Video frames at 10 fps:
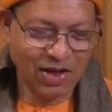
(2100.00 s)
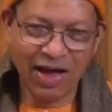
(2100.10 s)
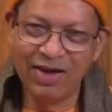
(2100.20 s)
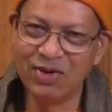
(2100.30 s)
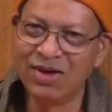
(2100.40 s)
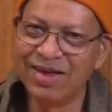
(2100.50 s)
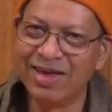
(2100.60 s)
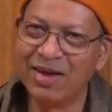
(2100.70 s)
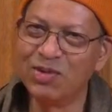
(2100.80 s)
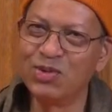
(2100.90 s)
I
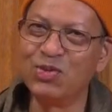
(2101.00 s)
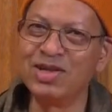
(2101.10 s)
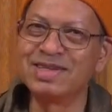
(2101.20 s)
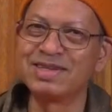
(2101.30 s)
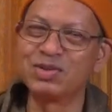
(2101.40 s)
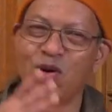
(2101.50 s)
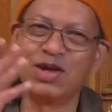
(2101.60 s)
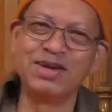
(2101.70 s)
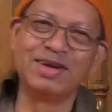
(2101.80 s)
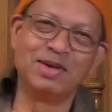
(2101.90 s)
was once
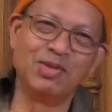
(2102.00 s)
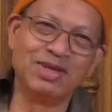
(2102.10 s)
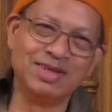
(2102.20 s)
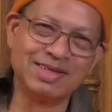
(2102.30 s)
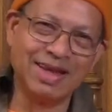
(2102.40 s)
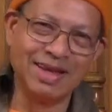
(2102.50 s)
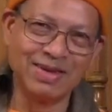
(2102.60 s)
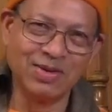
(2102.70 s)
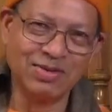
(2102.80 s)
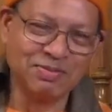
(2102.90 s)
talking about this,
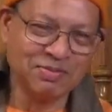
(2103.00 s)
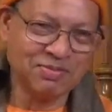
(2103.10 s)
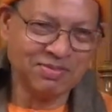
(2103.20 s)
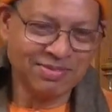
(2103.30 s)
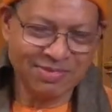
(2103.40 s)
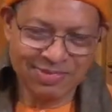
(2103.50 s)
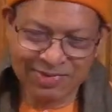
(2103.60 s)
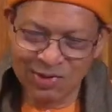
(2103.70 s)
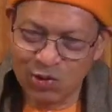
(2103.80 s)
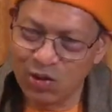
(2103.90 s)

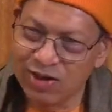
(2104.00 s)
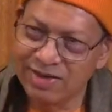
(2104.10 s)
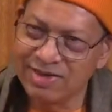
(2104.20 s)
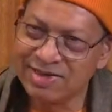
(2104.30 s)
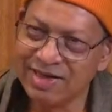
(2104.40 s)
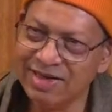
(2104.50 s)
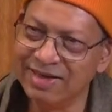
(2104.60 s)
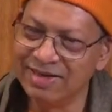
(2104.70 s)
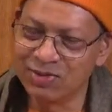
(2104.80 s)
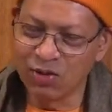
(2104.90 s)
to another
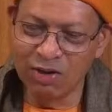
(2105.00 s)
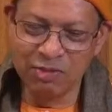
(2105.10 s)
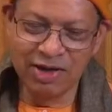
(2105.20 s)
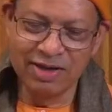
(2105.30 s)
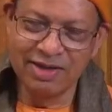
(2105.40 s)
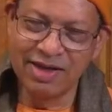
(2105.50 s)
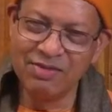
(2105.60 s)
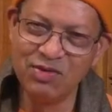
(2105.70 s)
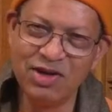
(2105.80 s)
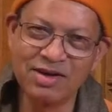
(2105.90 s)
senior Swami, and then
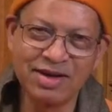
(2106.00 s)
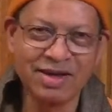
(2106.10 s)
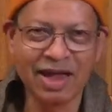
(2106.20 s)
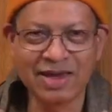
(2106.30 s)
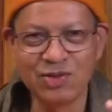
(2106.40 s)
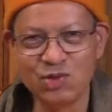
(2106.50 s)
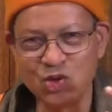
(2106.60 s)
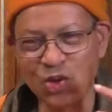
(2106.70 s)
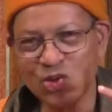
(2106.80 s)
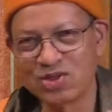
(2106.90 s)
we are cracking
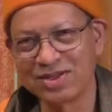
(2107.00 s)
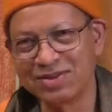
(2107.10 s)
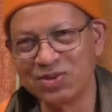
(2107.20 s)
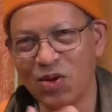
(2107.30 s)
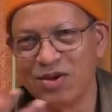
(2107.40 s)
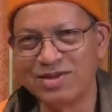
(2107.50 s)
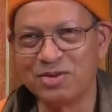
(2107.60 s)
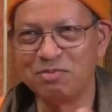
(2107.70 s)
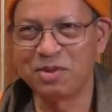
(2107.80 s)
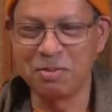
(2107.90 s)
jokes and the knowledge
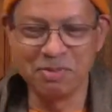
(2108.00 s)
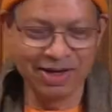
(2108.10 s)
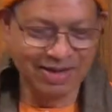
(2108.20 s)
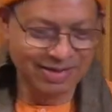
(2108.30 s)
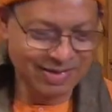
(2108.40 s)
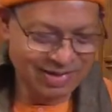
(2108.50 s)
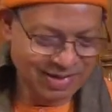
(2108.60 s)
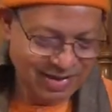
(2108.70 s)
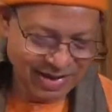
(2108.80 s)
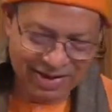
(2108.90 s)
of Brahman and this
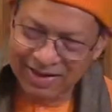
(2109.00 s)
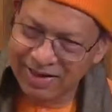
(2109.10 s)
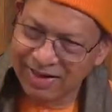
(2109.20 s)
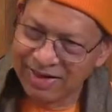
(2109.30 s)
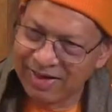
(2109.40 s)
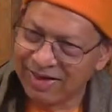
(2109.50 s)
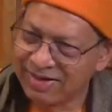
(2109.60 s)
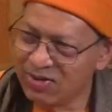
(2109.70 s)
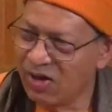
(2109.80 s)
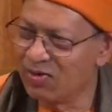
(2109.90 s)
and that.
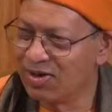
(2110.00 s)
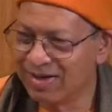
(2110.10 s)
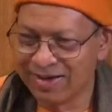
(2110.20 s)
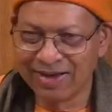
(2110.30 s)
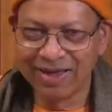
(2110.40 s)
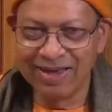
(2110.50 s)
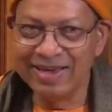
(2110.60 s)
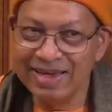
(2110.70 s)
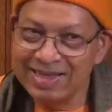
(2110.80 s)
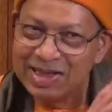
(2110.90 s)
So and
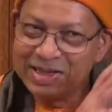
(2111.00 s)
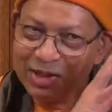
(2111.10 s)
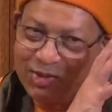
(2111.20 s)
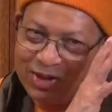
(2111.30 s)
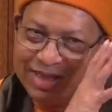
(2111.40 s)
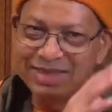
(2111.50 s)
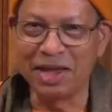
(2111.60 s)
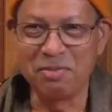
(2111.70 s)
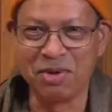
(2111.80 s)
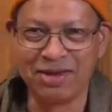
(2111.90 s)
he's the devotee
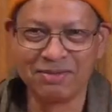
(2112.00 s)
type.